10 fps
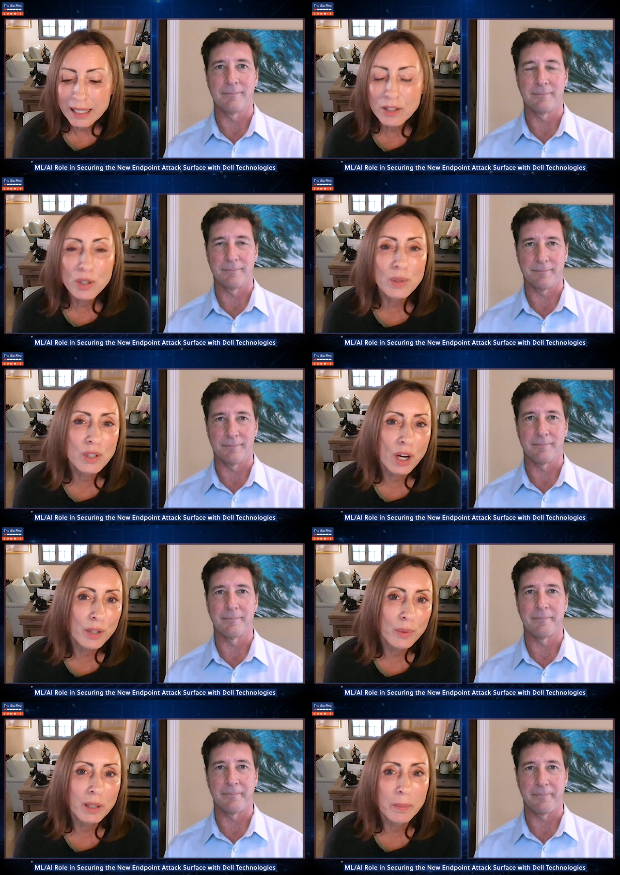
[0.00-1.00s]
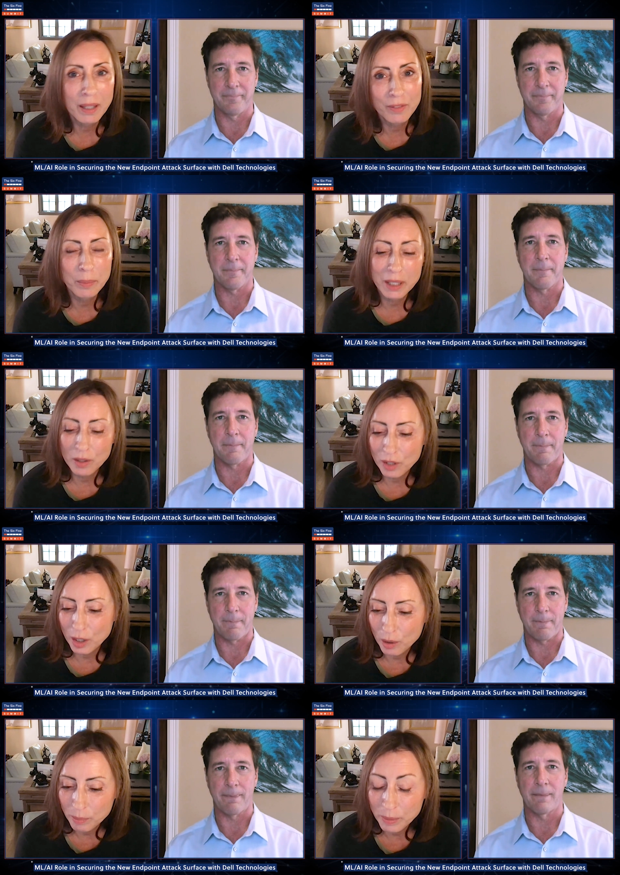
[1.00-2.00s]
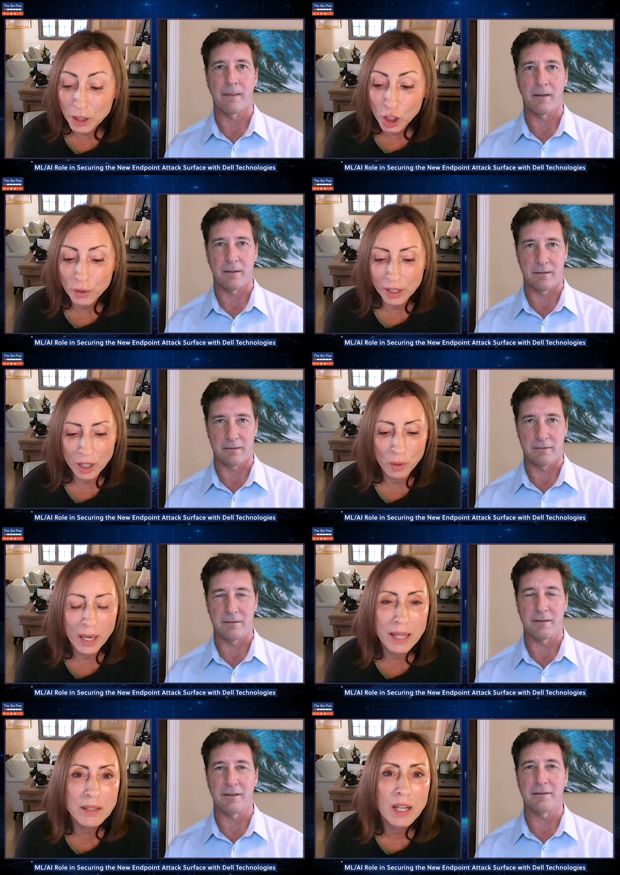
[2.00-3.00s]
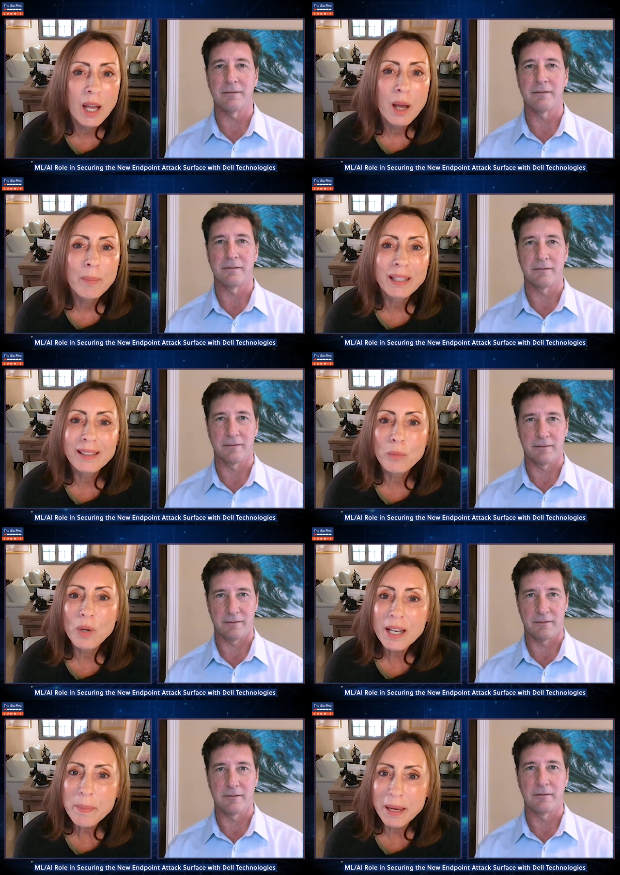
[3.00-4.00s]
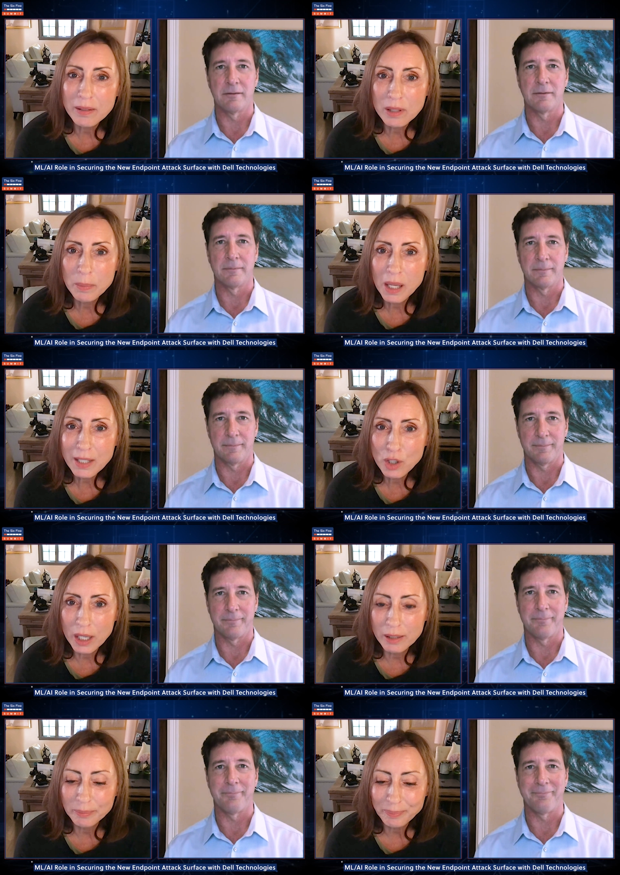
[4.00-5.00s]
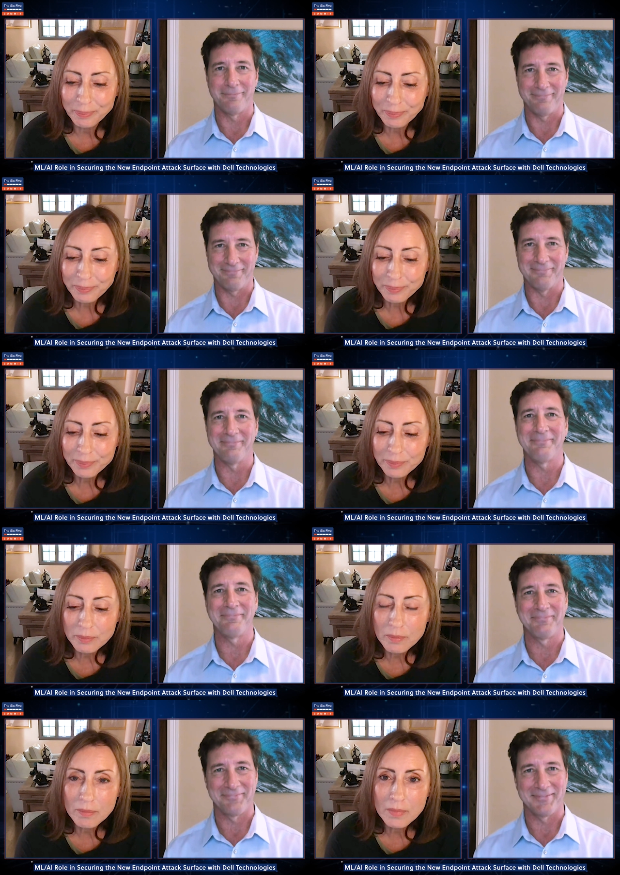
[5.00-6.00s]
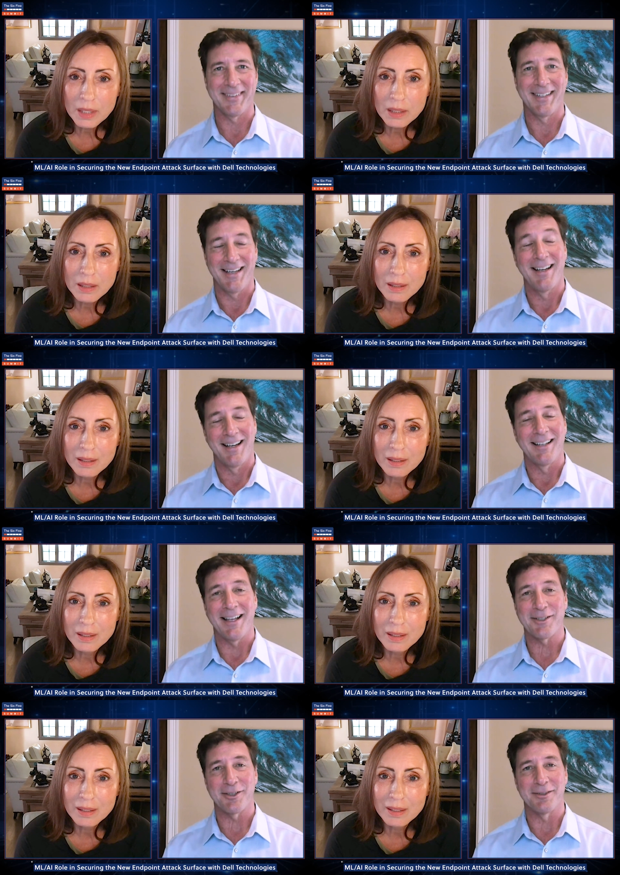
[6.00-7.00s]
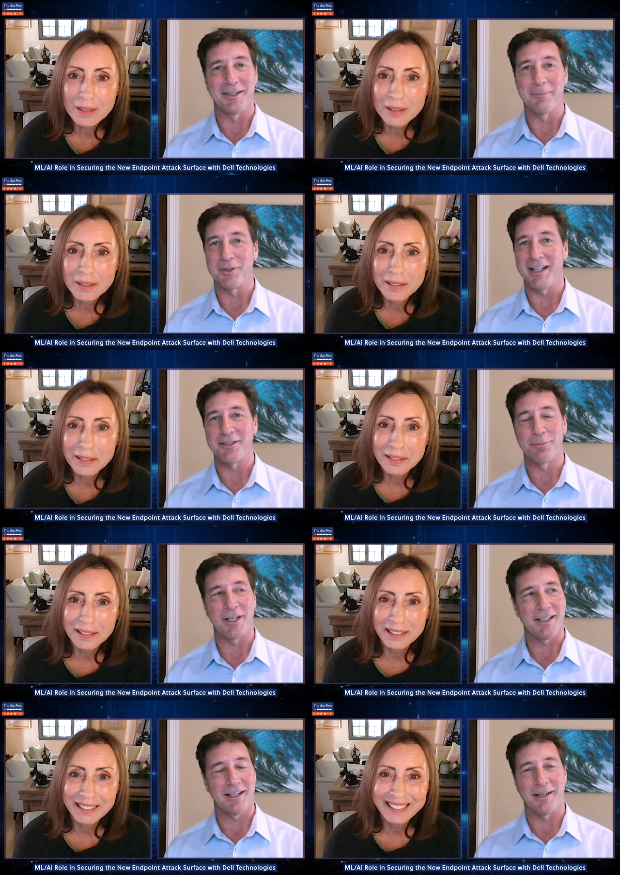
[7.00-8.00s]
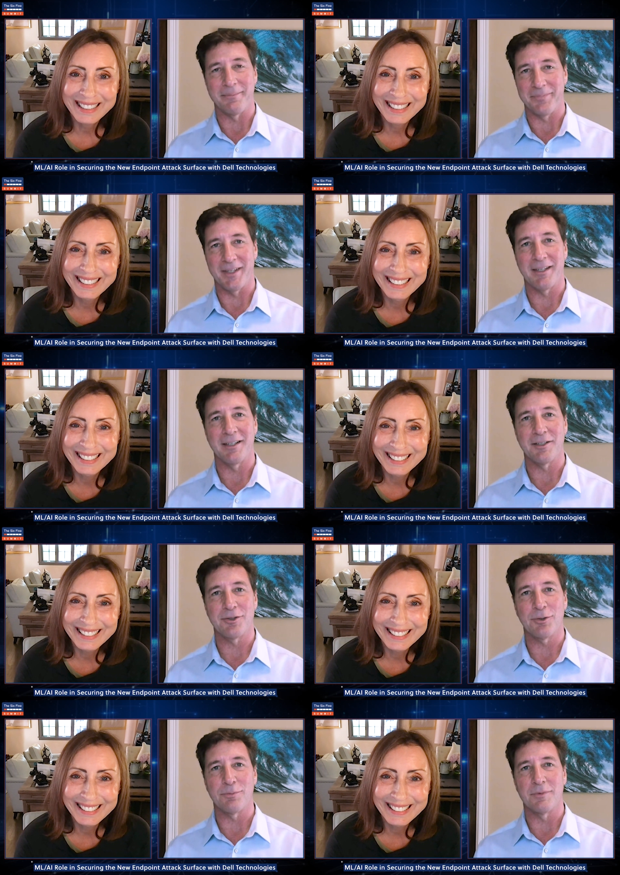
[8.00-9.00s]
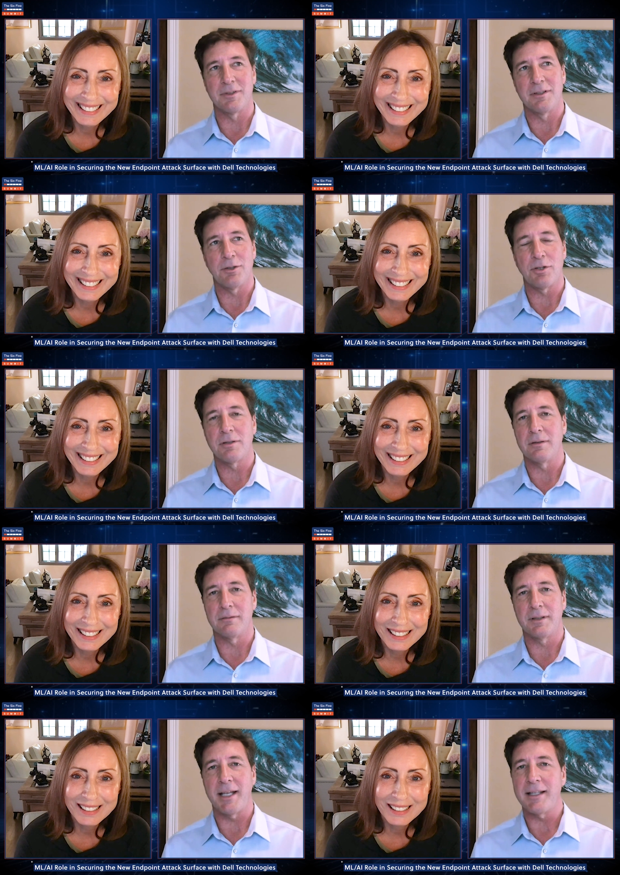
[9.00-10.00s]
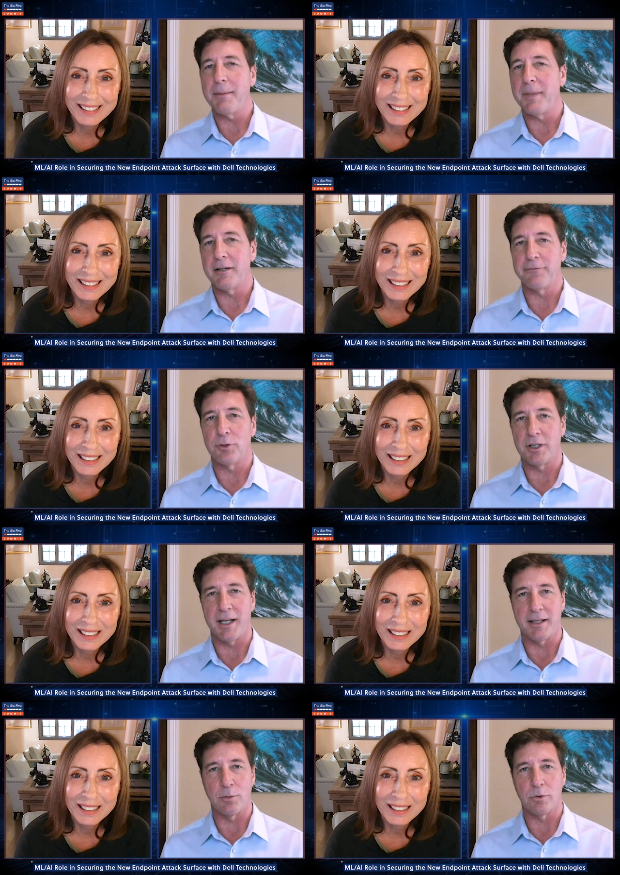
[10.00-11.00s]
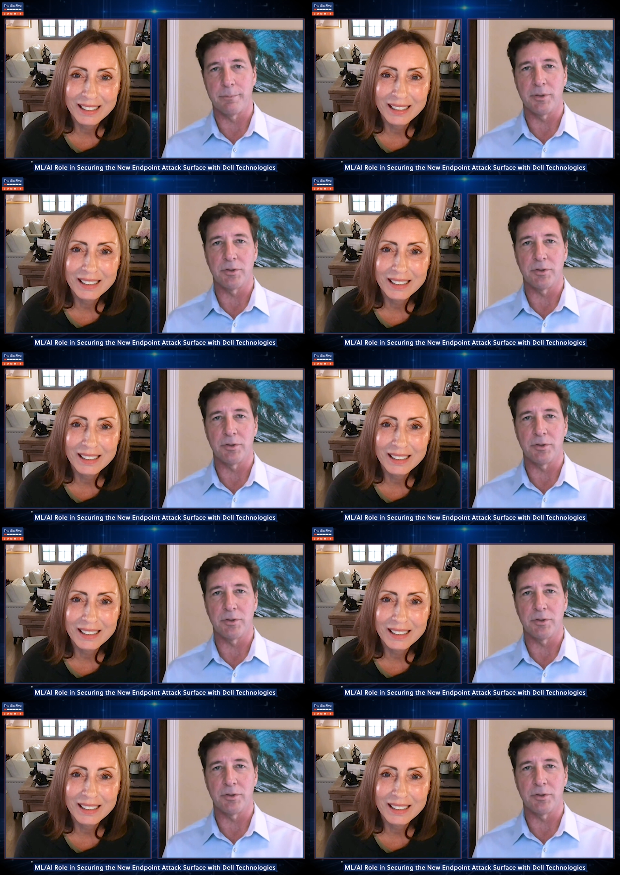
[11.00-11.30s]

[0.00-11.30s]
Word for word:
Speaker 1: into its hardware above and below the uh, below the OS. But what about supply chain?
Speaker 2: Mm-hmm. That's a. I'm glad you brought that up. So you take that metaphor again. That we're